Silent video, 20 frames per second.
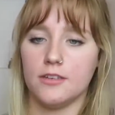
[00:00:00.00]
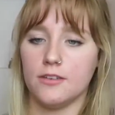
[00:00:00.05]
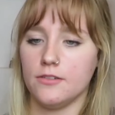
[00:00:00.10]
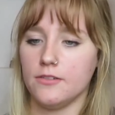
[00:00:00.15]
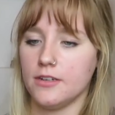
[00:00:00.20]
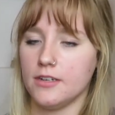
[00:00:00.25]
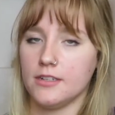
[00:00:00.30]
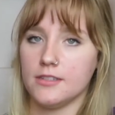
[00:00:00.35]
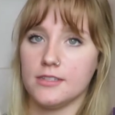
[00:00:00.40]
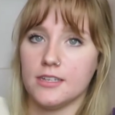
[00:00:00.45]

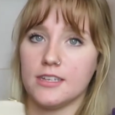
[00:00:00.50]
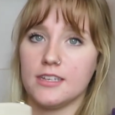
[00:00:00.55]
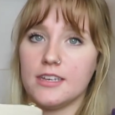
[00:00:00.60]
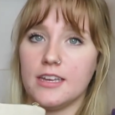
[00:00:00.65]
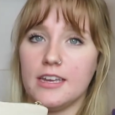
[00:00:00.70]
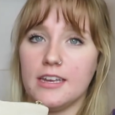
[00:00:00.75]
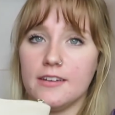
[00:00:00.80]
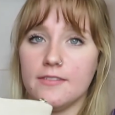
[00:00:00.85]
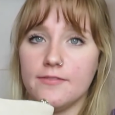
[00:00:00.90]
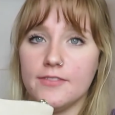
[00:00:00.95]
cute and it's like
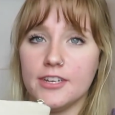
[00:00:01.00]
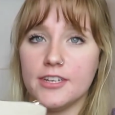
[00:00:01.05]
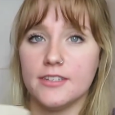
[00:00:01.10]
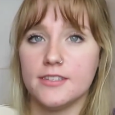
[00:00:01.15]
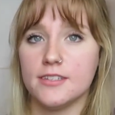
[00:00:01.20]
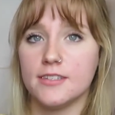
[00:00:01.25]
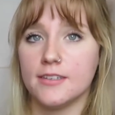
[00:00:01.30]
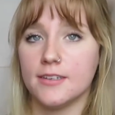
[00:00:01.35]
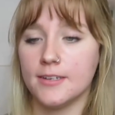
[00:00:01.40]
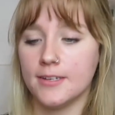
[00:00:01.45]

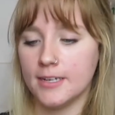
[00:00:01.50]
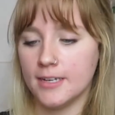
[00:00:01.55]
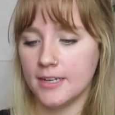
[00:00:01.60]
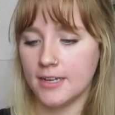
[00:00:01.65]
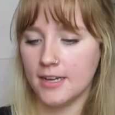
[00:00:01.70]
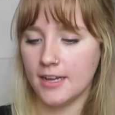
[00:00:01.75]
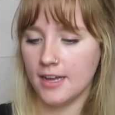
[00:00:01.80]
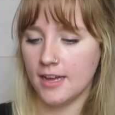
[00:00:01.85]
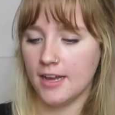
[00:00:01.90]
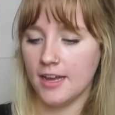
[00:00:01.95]
canvas.
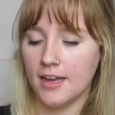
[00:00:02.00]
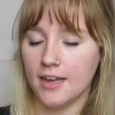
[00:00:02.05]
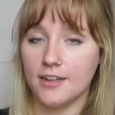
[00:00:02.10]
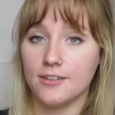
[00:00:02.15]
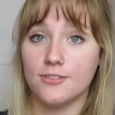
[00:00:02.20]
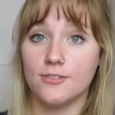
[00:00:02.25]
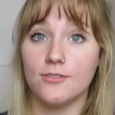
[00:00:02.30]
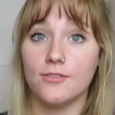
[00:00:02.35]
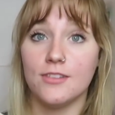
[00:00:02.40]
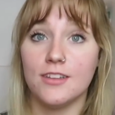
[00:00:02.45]

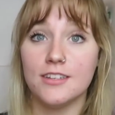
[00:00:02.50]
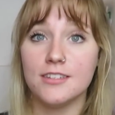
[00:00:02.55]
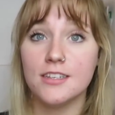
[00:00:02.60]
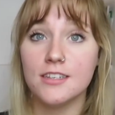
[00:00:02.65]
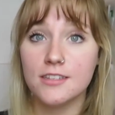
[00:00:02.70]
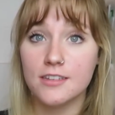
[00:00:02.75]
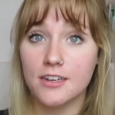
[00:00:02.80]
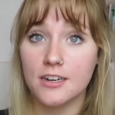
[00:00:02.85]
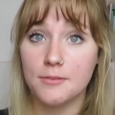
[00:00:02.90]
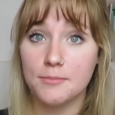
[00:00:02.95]
And so this
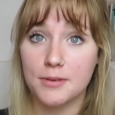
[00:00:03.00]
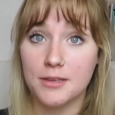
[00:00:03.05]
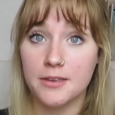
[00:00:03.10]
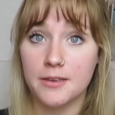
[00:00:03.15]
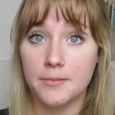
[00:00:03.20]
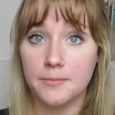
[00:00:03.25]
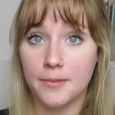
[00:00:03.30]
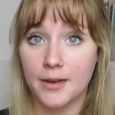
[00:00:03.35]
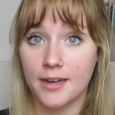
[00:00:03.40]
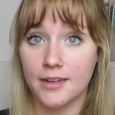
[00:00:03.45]
is gonna
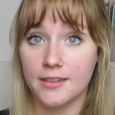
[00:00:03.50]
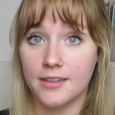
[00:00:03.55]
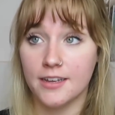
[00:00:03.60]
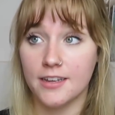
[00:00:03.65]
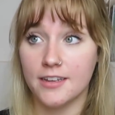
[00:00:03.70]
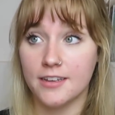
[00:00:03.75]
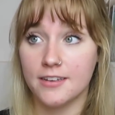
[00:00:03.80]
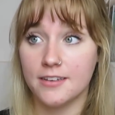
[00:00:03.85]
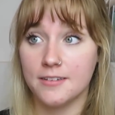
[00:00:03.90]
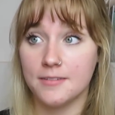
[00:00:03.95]
be my
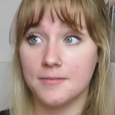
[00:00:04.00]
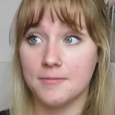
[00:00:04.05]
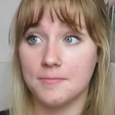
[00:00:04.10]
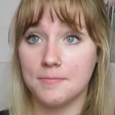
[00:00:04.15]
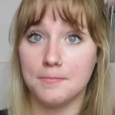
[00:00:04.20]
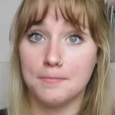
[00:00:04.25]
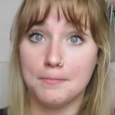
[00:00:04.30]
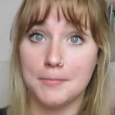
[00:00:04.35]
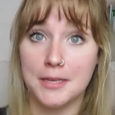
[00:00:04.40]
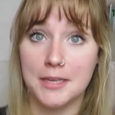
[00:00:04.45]
like
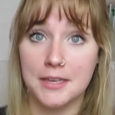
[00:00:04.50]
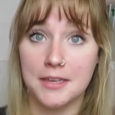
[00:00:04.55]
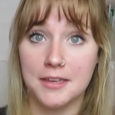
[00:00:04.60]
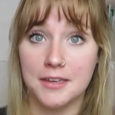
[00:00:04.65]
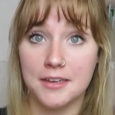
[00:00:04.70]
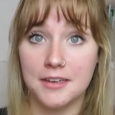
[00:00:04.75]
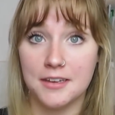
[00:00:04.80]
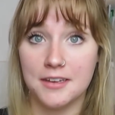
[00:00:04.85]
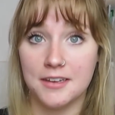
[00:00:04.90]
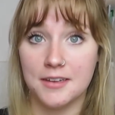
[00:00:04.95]

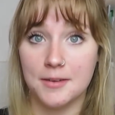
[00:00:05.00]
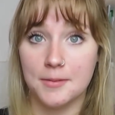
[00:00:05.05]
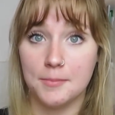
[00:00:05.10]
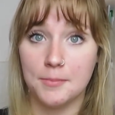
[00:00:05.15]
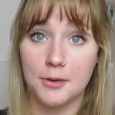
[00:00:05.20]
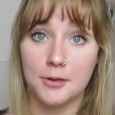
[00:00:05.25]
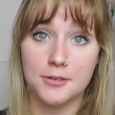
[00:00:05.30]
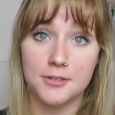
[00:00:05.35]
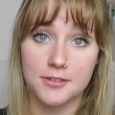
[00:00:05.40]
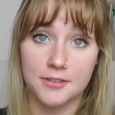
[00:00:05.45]
me
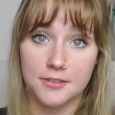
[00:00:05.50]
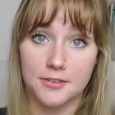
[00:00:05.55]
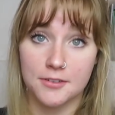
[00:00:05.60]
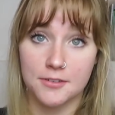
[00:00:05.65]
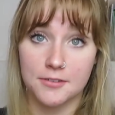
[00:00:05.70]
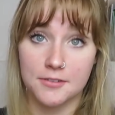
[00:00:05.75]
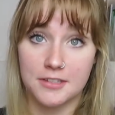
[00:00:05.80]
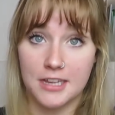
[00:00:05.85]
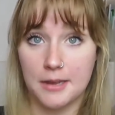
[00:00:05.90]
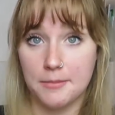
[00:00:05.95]

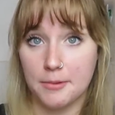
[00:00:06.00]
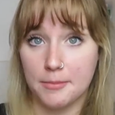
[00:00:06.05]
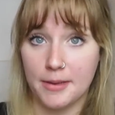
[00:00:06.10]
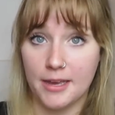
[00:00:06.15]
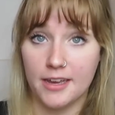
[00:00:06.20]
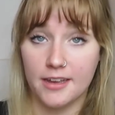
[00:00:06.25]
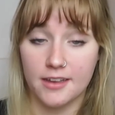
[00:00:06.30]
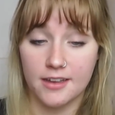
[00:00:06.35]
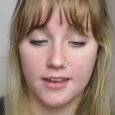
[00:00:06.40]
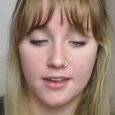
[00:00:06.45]
personal type of
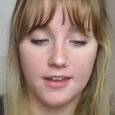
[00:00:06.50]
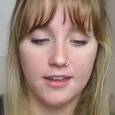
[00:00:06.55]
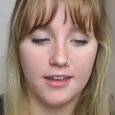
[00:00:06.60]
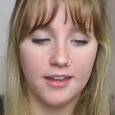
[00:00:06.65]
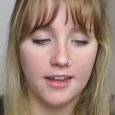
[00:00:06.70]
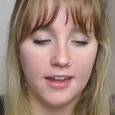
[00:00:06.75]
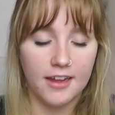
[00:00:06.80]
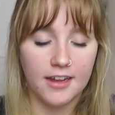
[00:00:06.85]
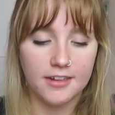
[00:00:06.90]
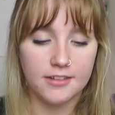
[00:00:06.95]
bag.
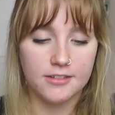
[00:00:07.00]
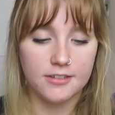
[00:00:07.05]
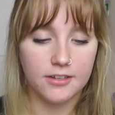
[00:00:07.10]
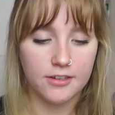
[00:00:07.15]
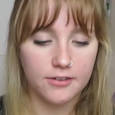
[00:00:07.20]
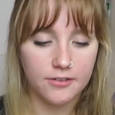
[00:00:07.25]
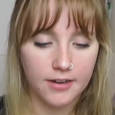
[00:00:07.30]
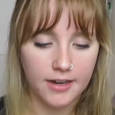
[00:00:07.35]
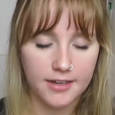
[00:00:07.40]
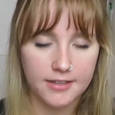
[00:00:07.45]
And
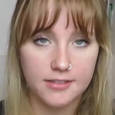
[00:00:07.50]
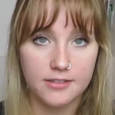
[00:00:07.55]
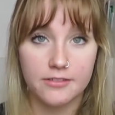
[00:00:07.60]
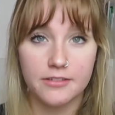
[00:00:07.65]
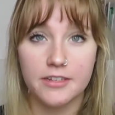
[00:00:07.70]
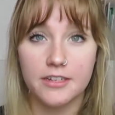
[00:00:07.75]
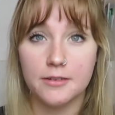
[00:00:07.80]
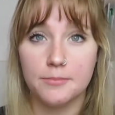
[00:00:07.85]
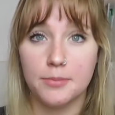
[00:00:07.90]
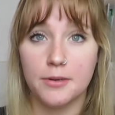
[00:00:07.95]
so I
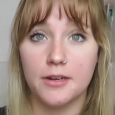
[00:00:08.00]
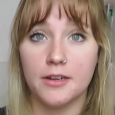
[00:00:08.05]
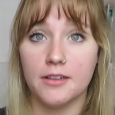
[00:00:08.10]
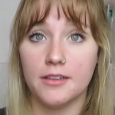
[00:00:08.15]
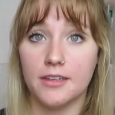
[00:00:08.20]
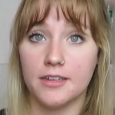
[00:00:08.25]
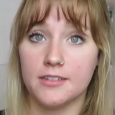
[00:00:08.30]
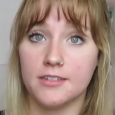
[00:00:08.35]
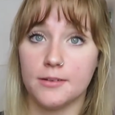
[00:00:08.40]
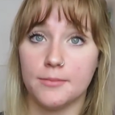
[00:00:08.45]
still need to
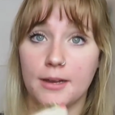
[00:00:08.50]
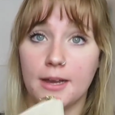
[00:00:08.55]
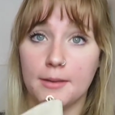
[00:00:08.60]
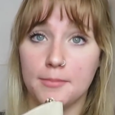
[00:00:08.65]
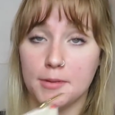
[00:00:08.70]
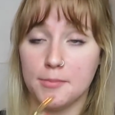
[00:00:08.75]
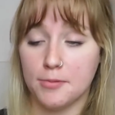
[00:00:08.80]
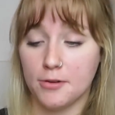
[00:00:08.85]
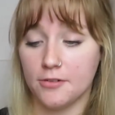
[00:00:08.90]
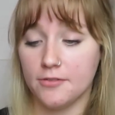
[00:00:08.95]
put like some
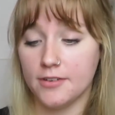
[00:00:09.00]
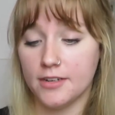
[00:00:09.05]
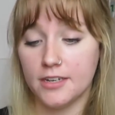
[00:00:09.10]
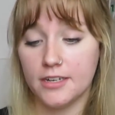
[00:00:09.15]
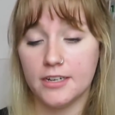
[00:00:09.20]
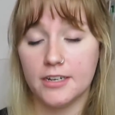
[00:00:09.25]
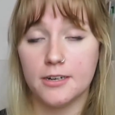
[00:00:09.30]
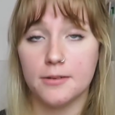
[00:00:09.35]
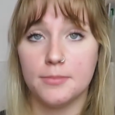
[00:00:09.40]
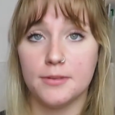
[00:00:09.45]
ibuprofen
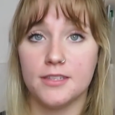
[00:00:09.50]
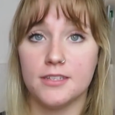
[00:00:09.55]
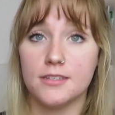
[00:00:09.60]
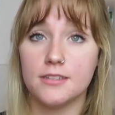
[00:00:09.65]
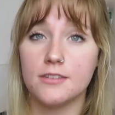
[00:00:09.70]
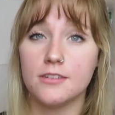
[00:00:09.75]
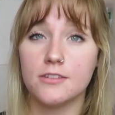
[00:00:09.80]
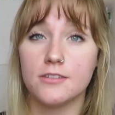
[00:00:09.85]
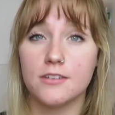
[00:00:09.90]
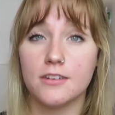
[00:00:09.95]
in here, but
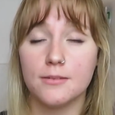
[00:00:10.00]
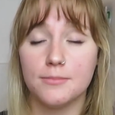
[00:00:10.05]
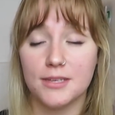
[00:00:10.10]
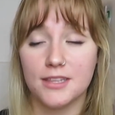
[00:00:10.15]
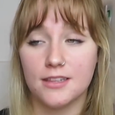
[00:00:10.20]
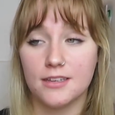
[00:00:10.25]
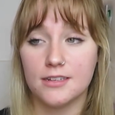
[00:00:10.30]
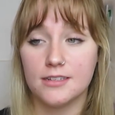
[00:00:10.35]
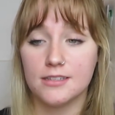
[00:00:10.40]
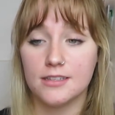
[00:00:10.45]
this is just gonna
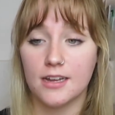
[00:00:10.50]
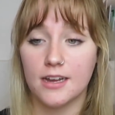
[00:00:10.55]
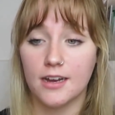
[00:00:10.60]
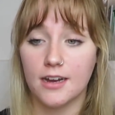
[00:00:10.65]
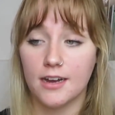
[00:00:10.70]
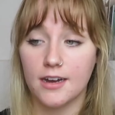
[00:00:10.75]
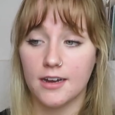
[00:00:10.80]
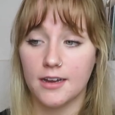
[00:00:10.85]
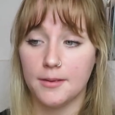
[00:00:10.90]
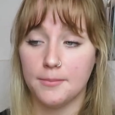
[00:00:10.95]
be things
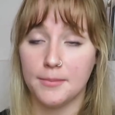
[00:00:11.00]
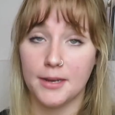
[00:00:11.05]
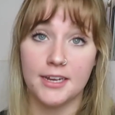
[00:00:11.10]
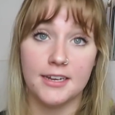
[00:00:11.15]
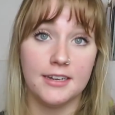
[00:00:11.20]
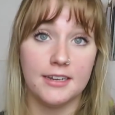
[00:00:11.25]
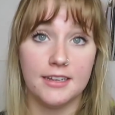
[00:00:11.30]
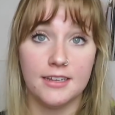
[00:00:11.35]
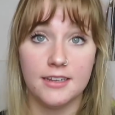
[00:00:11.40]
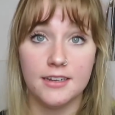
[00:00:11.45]
that I
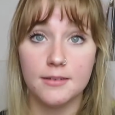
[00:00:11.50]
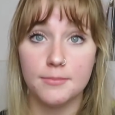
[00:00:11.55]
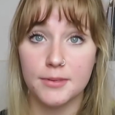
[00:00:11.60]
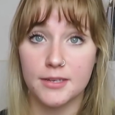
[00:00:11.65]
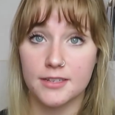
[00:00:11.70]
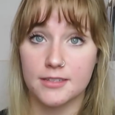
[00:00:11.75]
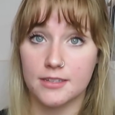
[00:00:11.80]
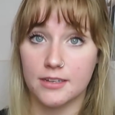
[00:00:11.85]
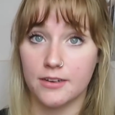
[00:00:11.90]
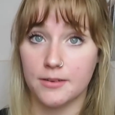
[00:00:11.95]
might need
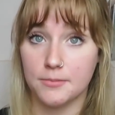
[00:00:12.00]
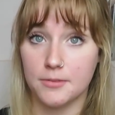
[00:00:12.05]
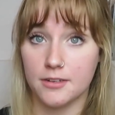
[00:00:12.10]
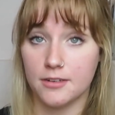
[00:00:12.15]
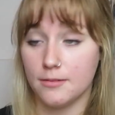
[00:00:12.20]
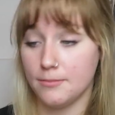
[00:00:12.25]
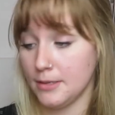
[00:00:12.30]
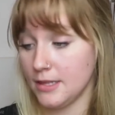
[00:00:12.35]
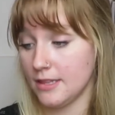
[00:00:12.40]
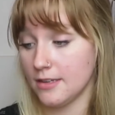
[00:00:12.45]
because now I'm
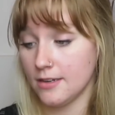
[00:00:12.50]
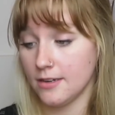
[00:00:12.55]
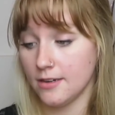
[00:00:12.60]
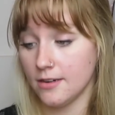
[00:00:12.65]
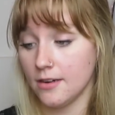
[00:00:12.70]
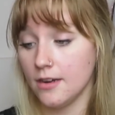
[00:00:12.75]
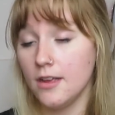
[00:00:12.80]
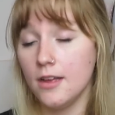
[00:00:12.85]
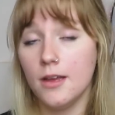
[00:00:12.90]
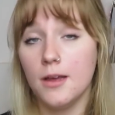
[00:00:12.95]
gonna be
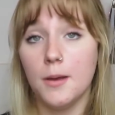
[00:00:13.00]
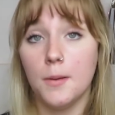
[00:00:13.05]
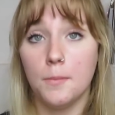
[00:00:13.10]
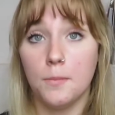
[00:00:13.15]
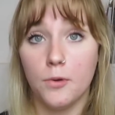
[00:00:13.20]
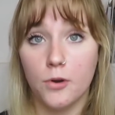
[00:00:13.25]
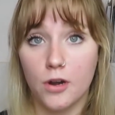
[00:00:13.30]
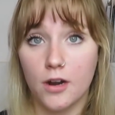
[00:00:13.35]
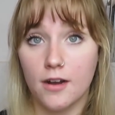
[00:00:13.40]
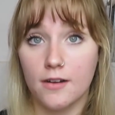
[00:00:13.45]
there
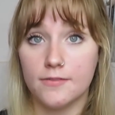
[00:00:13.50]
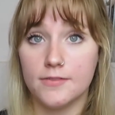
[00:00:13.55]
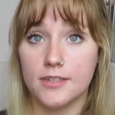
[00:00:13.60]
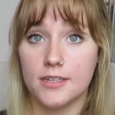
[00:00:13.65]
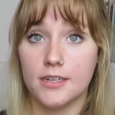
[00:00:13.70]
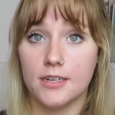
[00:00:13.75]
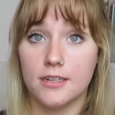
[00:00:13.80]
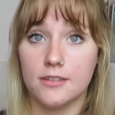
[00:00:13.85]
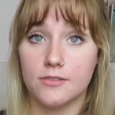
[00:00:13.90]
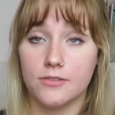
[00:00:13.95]
more
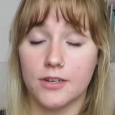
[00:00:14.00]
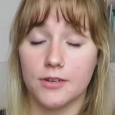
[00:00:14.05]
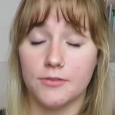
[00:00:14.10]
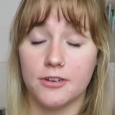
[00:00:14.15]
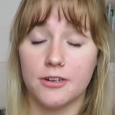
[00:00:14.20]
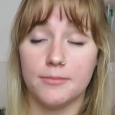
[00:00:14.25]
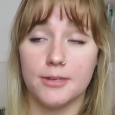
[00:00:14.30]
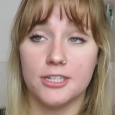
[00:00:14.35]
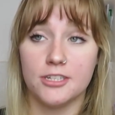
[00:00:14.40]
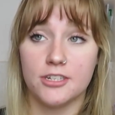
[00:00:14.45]
often, and so I
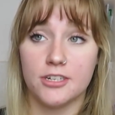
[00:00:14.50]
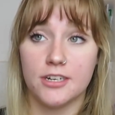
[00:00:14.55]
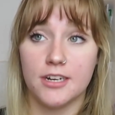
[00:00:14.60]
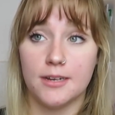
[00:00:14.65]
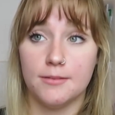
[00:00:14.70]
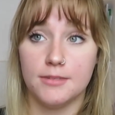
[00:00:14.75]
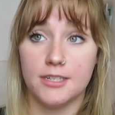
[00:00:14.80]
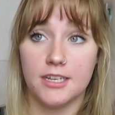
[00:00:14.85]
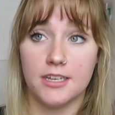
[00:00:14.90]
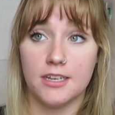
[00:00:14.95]
want to make sure
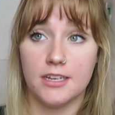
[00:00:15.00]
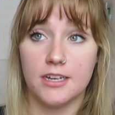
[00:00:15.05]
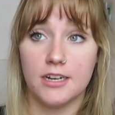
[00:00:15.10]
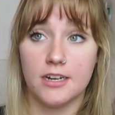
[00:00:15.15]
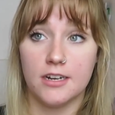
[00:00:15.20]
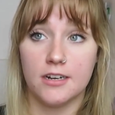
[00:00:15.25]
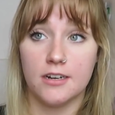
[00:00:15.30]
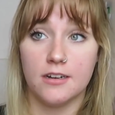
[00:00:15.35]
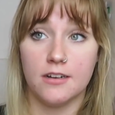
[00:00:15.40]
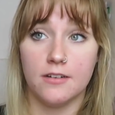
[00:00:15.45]
I'm taking
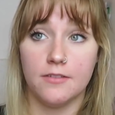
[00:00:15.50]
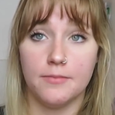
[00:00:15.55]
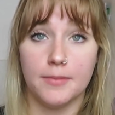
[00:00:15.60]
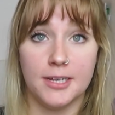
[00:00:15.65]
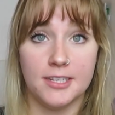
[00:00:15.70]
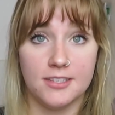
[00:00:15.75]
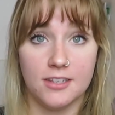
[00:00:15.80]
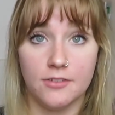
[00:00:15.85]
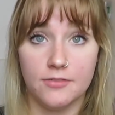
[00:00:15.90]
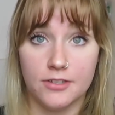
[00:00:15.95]
care of
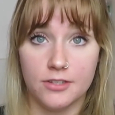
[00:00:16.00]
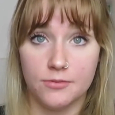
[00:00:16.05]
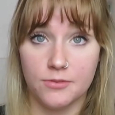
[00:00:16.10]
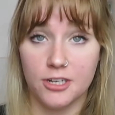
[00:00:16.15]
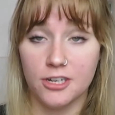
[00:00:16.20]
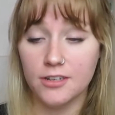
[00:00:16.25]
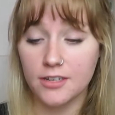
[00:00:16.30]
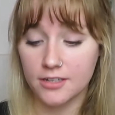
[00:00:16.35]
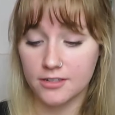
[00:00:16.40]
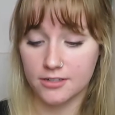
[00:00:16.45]
myself as
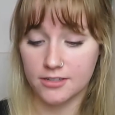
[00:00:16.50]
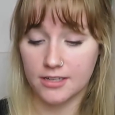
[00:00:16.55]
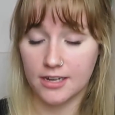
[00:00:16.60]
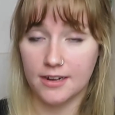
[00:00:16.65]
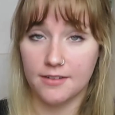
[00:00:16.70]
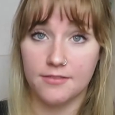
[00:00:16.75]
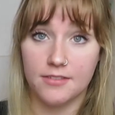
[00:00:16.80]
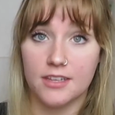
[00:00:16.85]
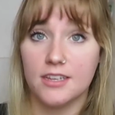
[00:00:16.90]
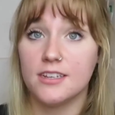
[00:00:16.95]
well and just
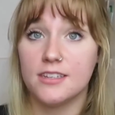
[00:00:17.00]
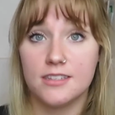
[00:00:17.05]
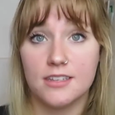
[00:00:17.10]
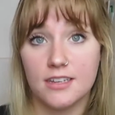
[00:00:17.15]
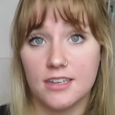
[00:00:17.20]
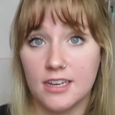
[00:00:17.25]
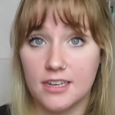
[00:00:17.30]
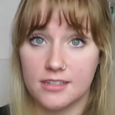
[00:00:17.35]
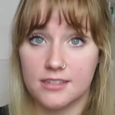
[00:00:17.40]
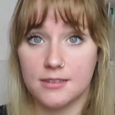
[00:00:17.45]
have things
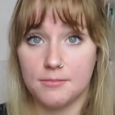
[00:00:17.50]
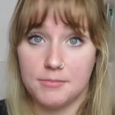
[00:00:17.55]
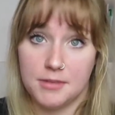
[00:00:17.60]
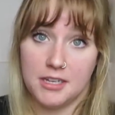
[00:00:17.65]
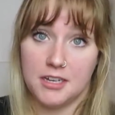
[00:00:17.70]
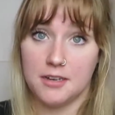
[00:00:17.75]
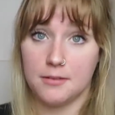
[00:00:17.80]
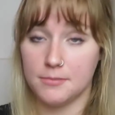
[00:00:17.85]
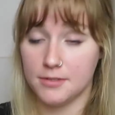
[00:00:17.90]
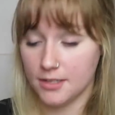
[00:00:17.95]
in case
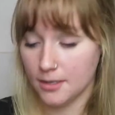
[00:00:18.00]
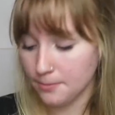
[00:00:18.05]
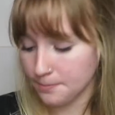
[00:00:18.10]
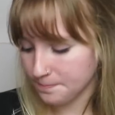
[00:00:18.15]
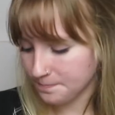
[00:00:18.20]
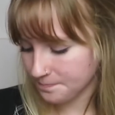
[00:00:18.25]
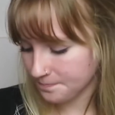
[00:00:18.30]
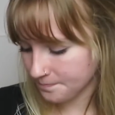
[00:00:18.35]
something comes up.